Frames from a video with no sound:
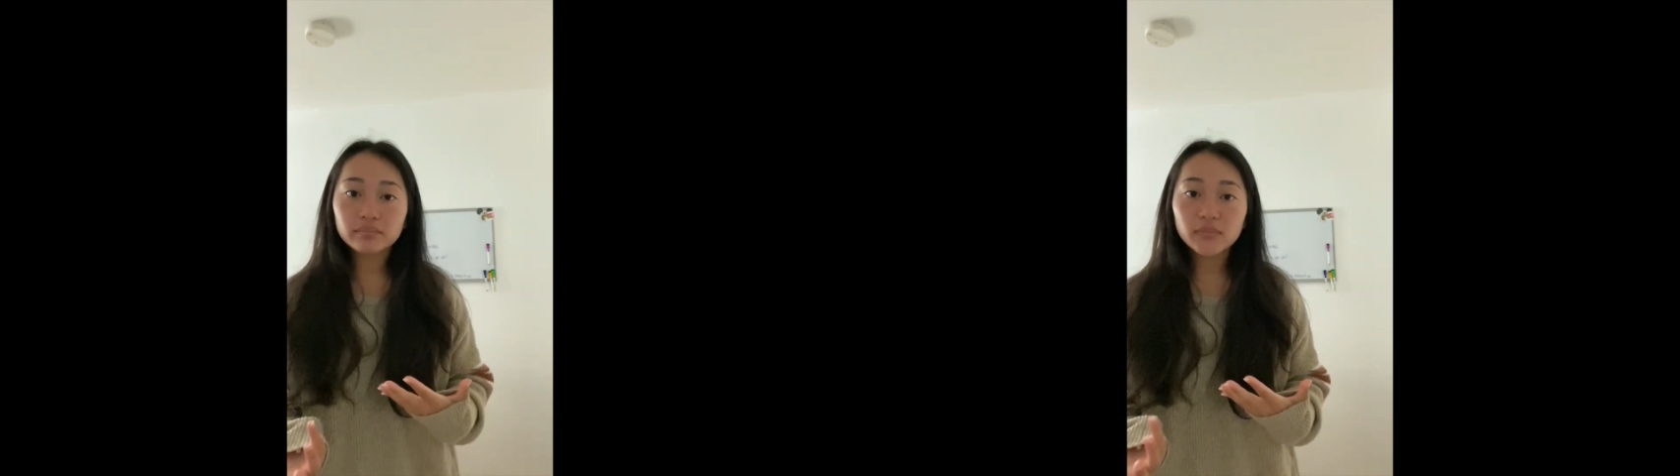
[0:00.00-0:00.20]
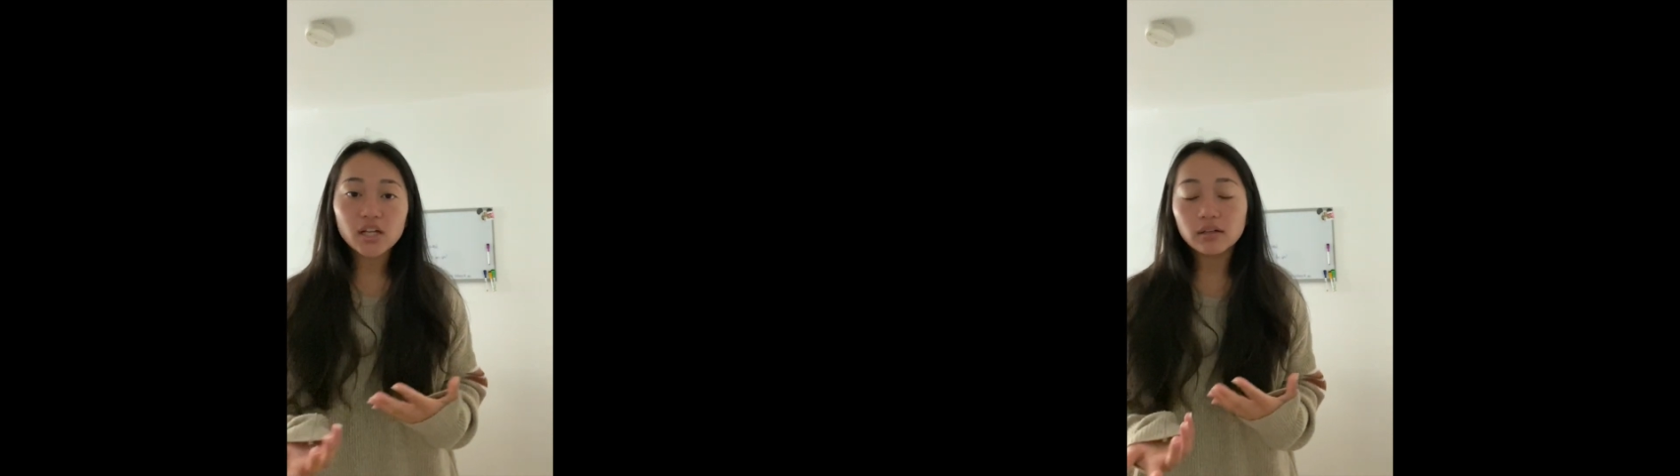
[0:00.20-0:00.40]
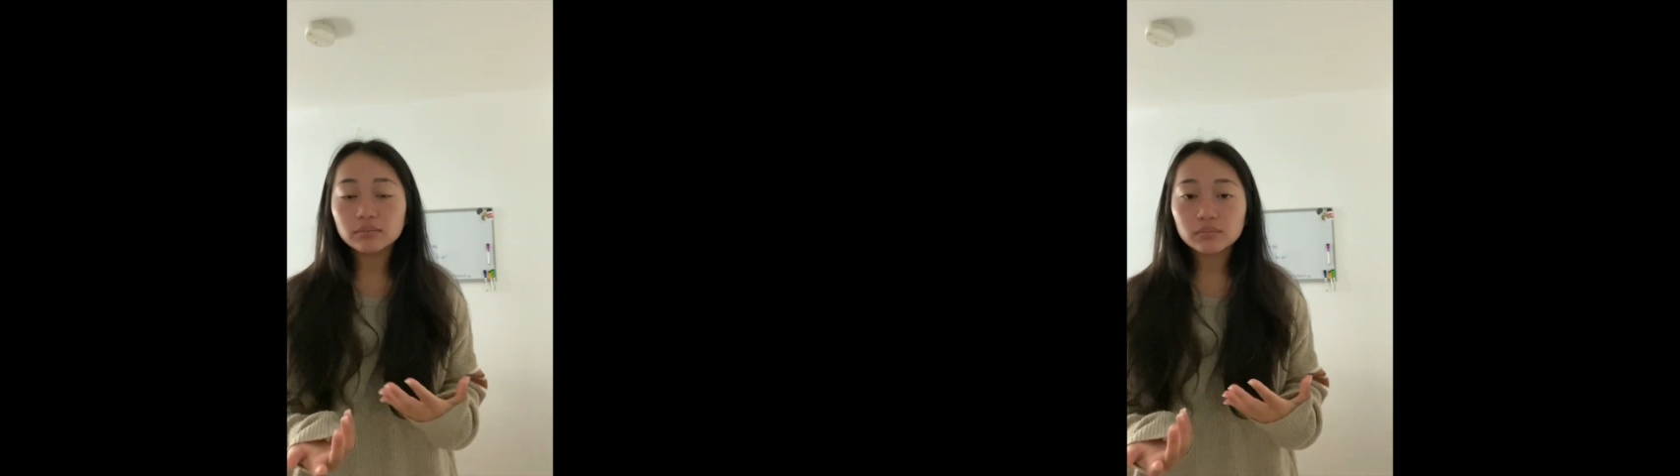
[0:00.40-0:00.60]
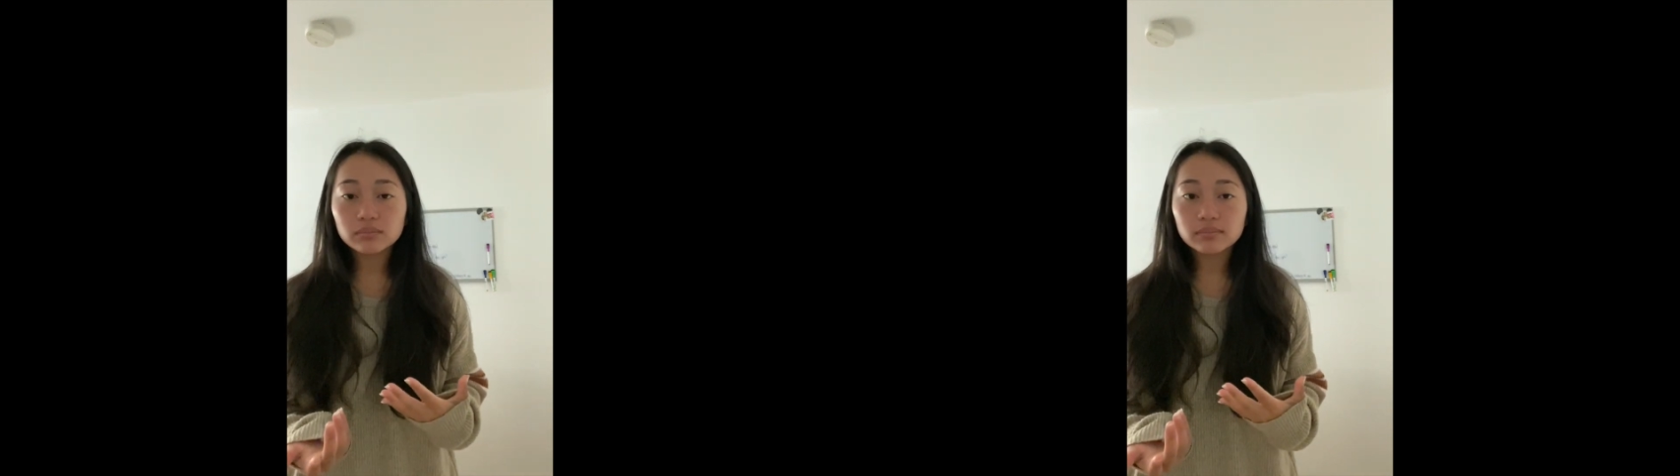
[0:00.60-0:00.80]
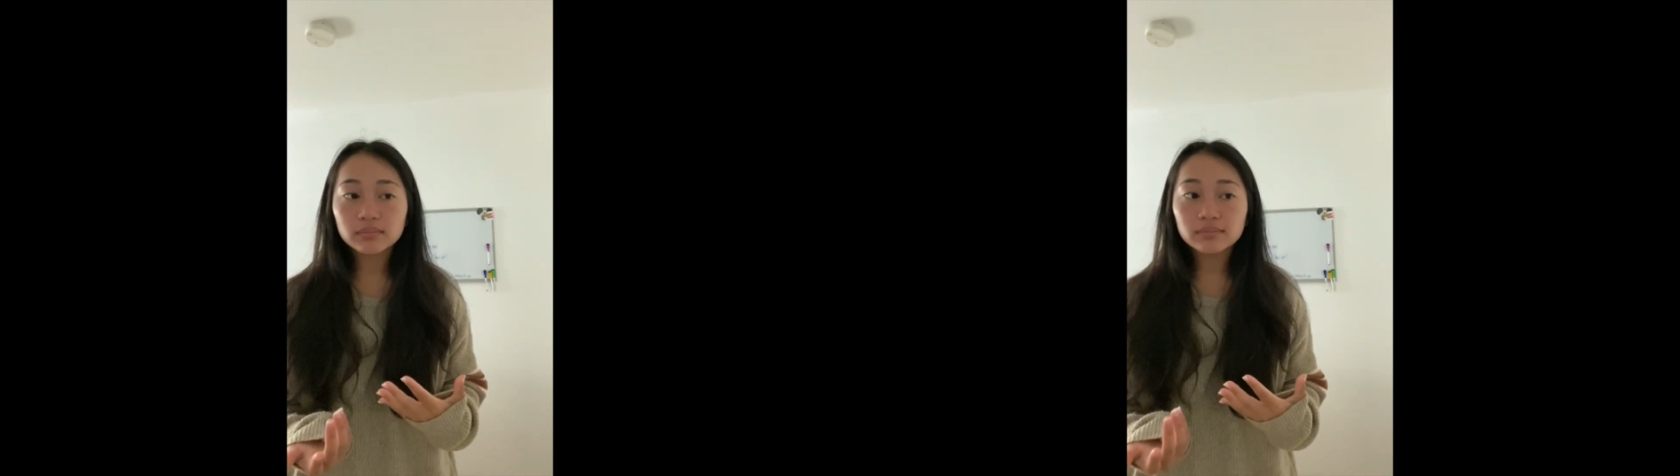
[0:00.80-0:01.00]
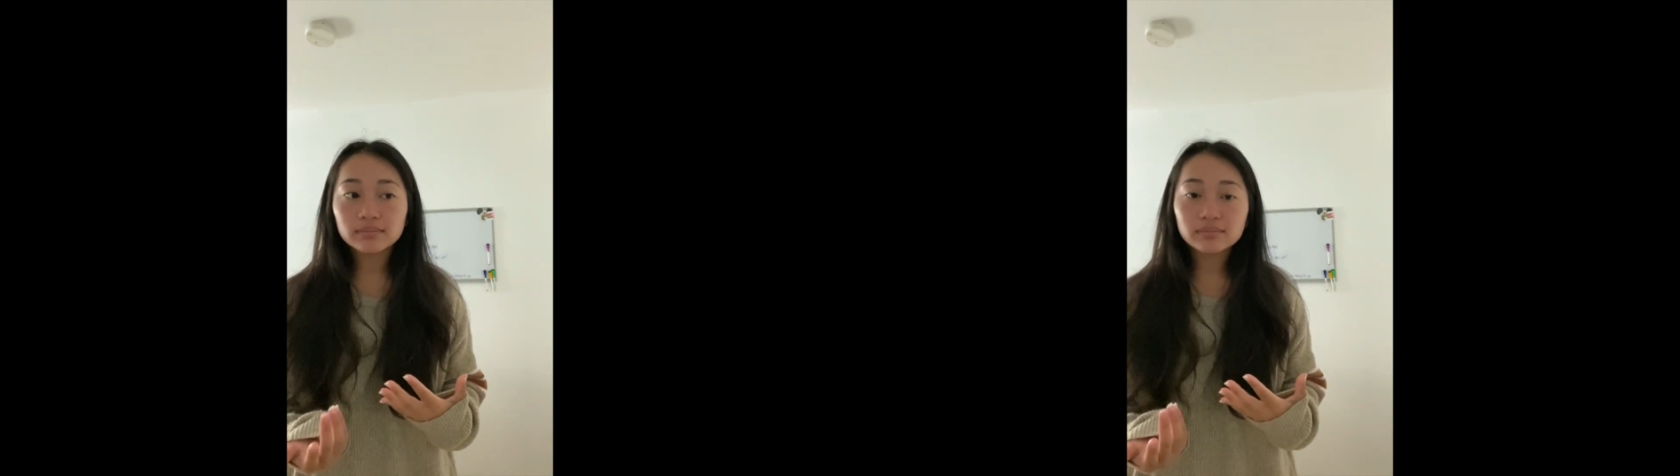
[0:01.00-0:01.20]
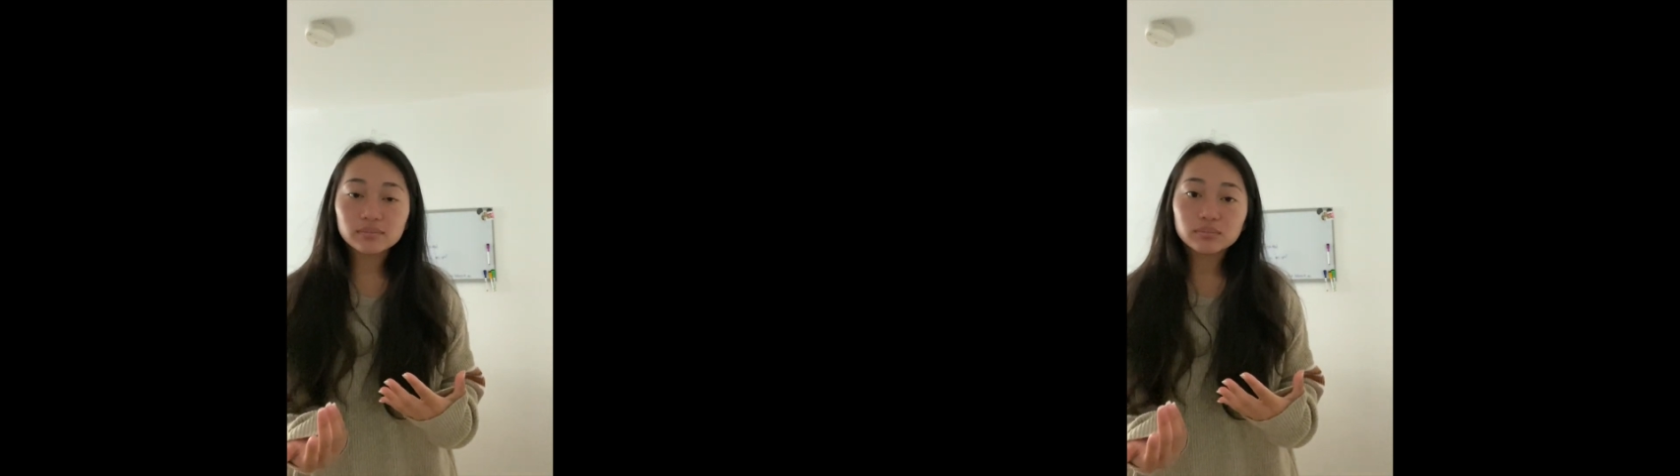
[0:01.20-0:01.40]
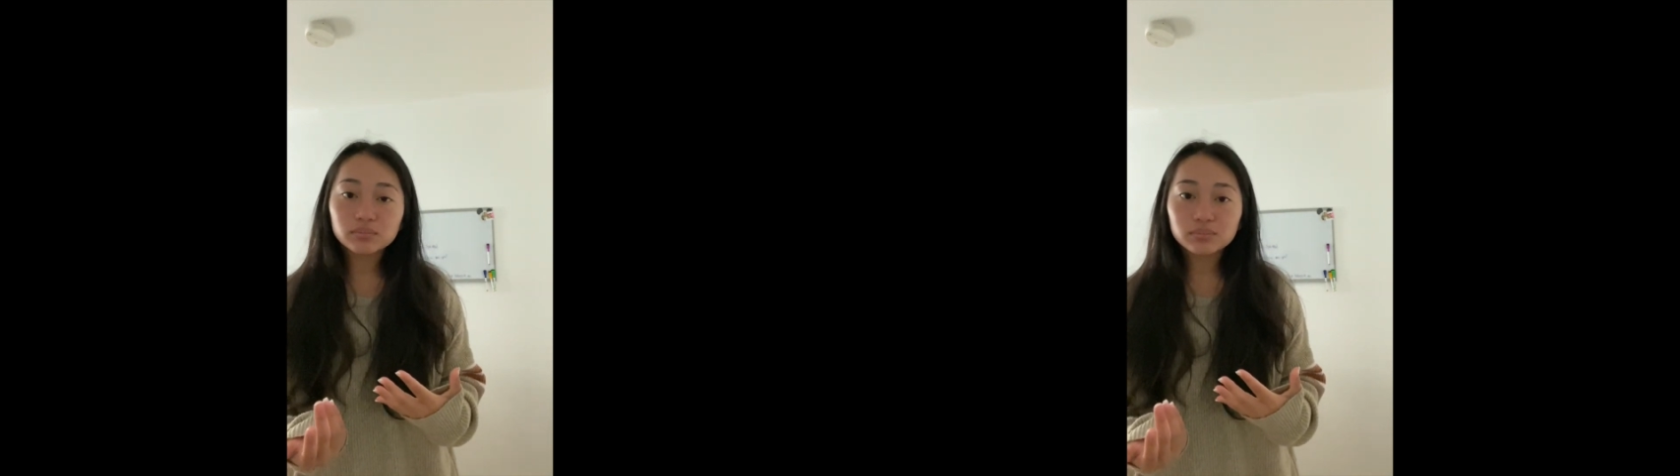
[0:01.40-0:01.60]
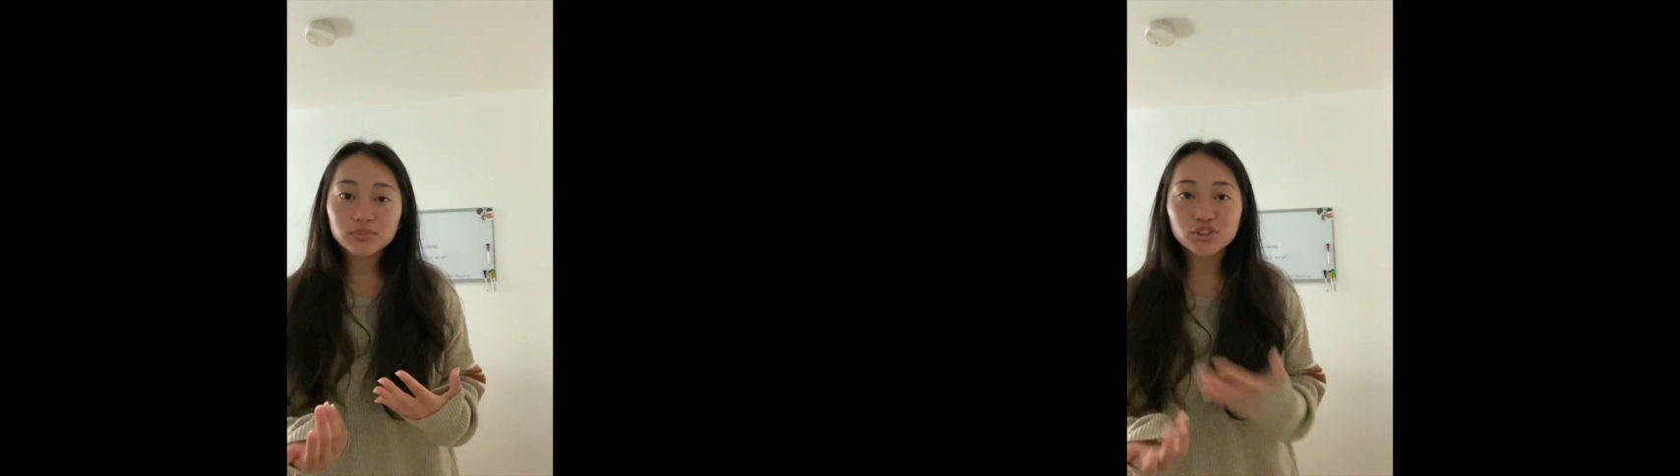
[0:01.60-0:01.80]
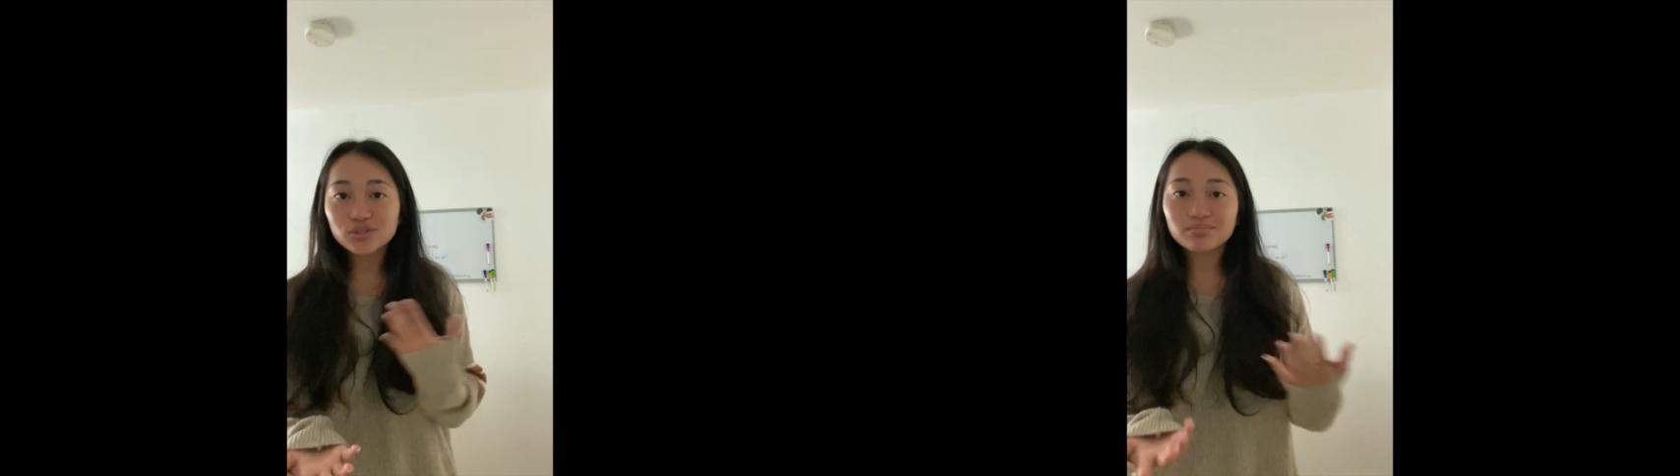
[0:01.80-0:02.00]
you know,
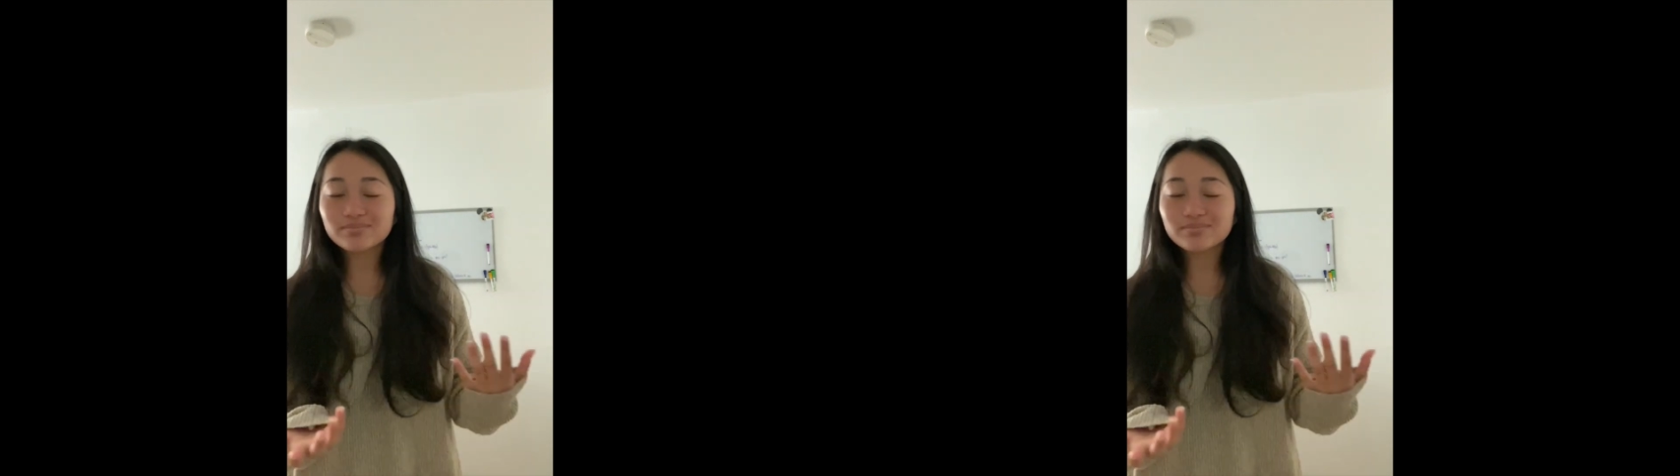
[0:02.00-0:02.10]
just